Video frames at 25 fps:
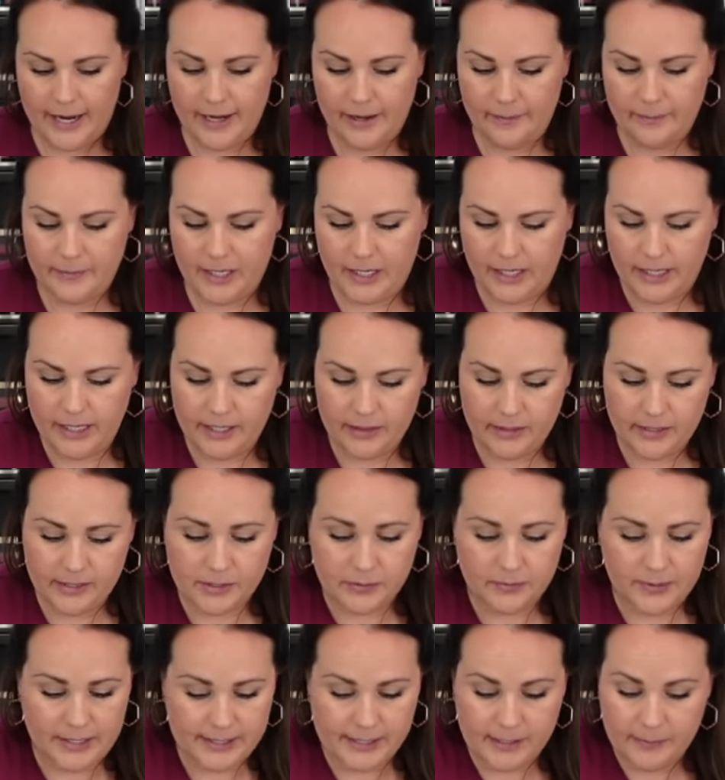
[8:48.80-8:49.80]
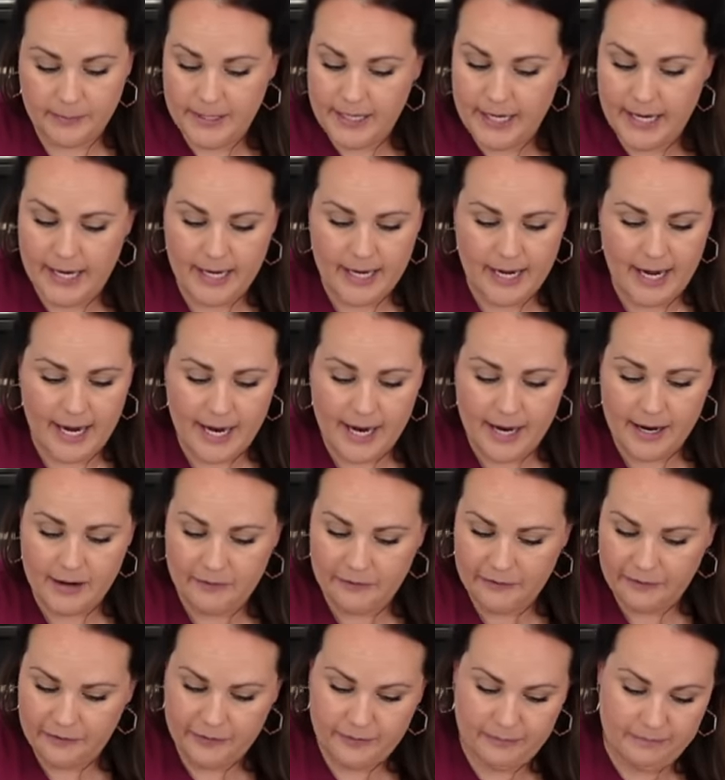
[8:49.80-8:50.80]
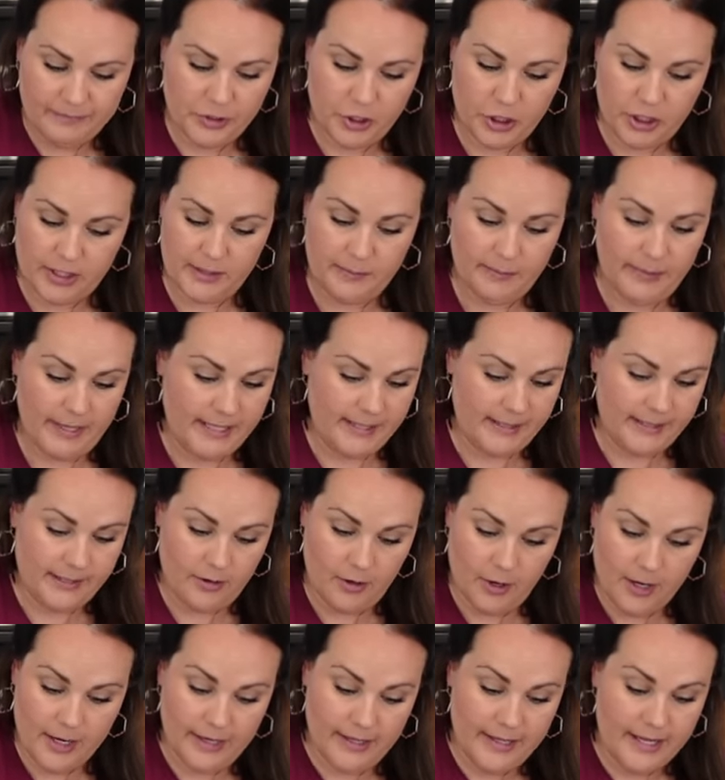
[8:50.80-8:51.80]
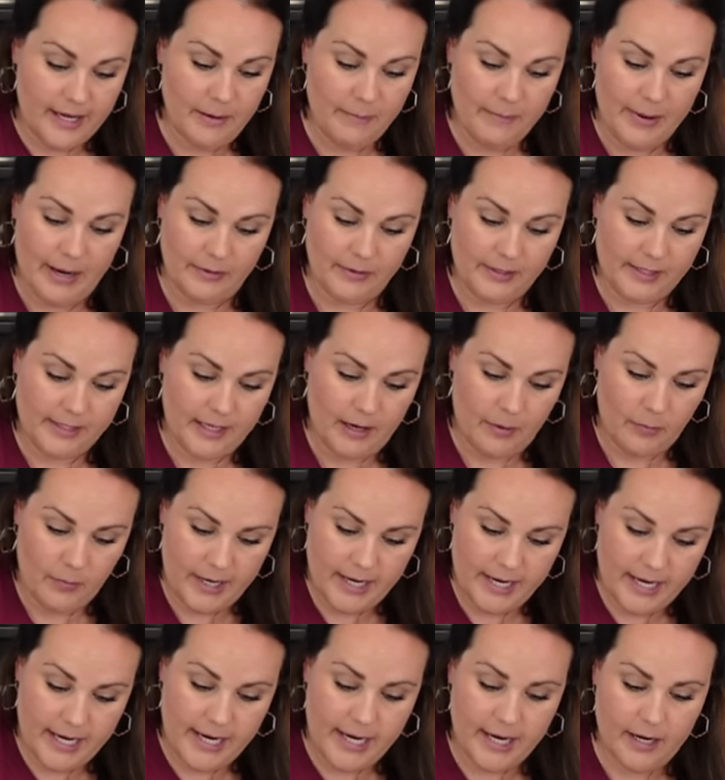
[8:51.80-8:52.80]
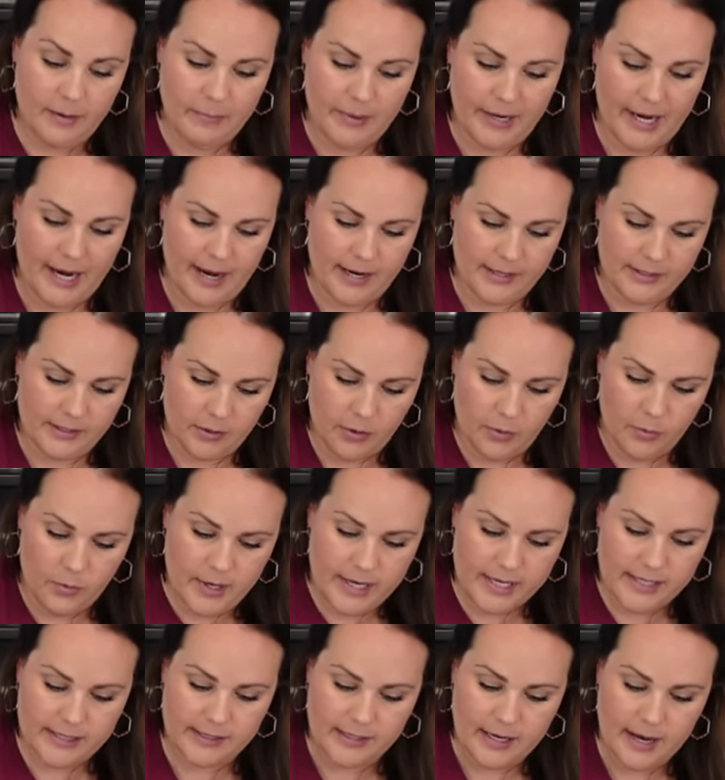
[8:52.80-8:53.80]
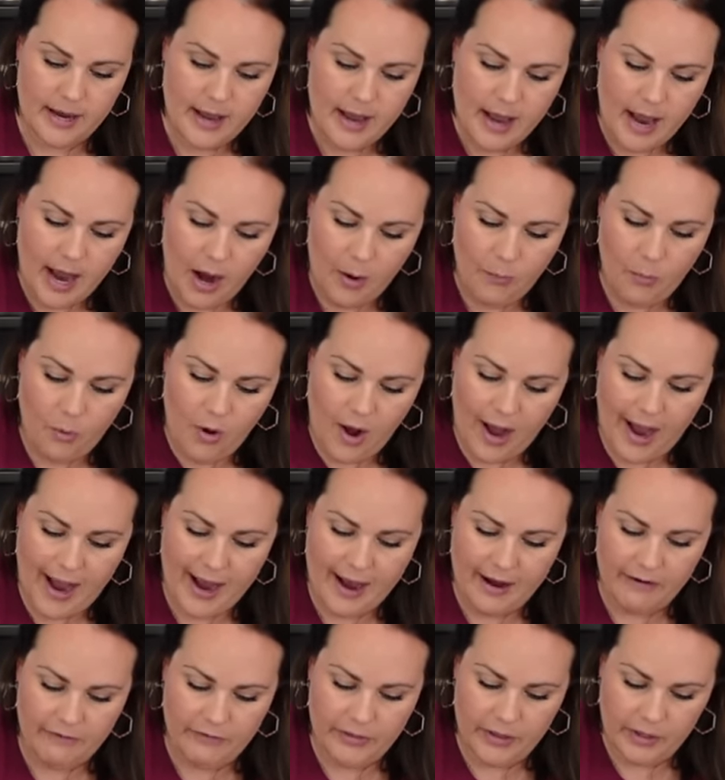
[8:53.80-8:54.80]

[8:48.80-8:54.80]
am cutting this recipe in half just based on the amounts that we need, but as always, I will have